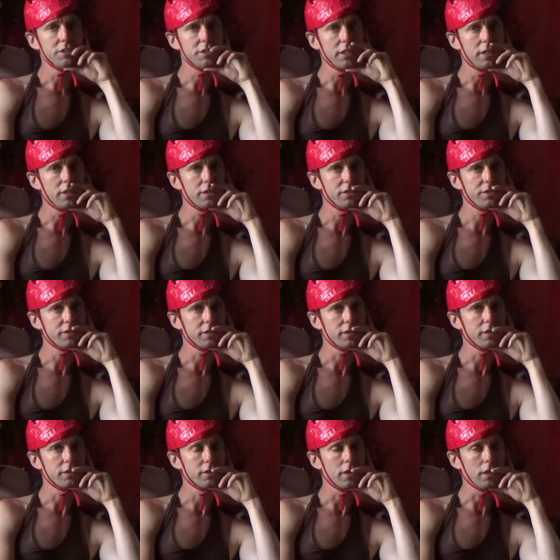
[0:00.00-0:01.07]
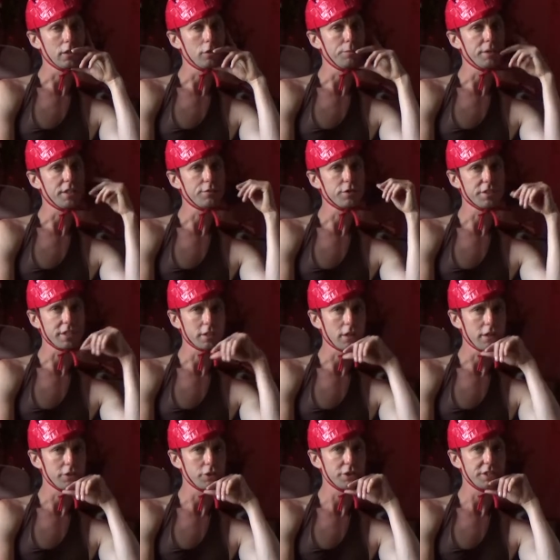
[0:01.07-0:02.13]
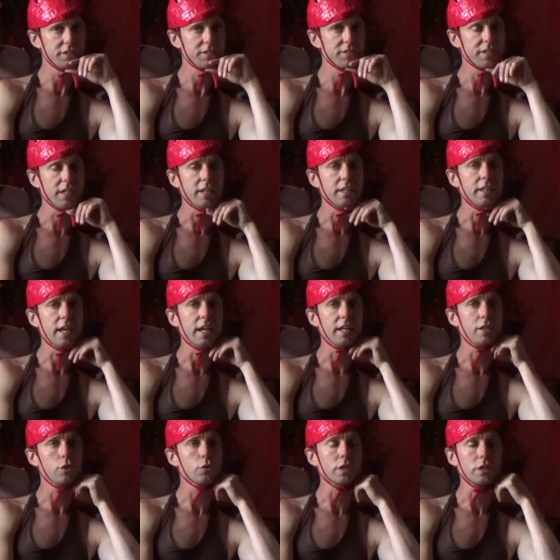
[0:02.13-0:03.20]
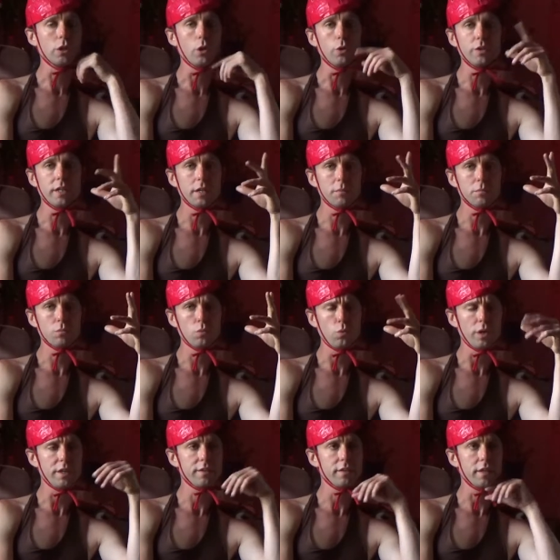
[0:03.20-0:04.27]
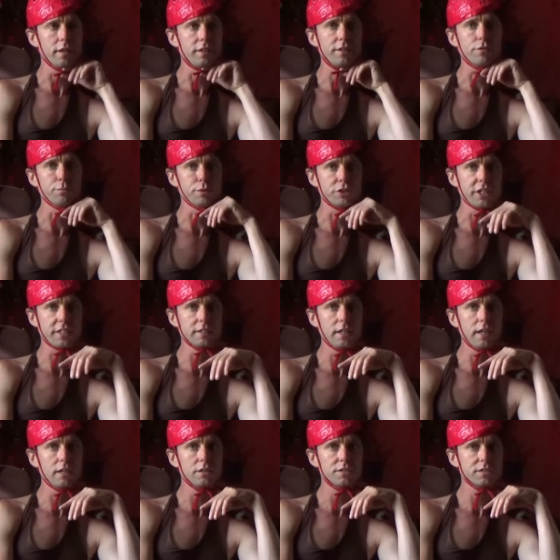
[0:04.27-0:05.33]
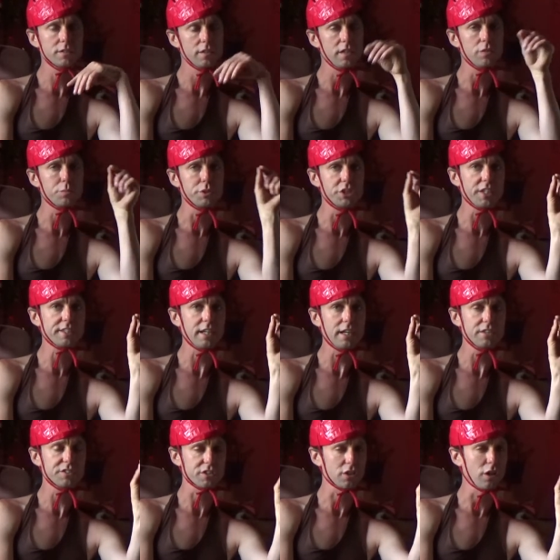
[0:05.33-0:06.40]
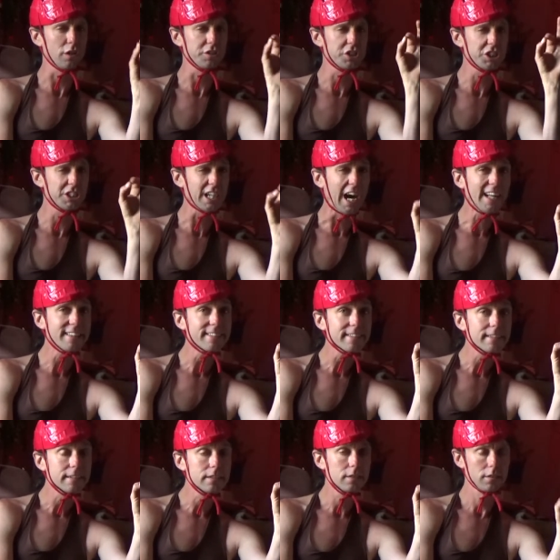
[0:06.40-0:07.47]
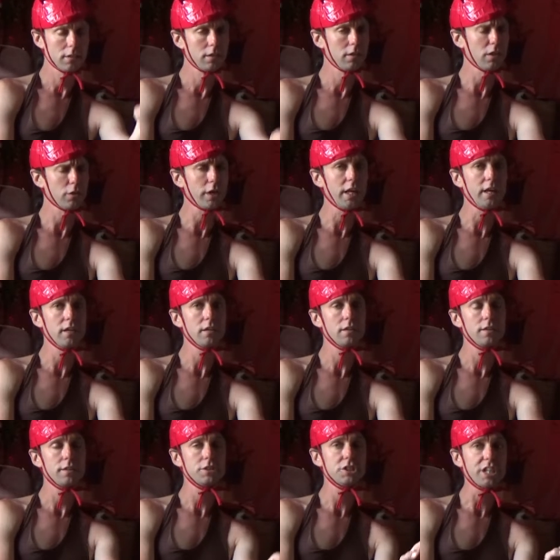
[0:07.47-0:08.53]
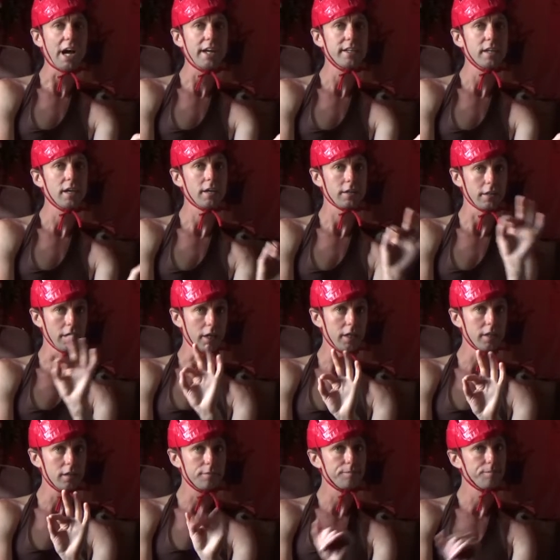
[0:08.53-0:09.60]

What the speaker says: shells are a little bit different than cartridges in that you can load them with different projectiles. These projectiles are called shot, okay? Shotgun.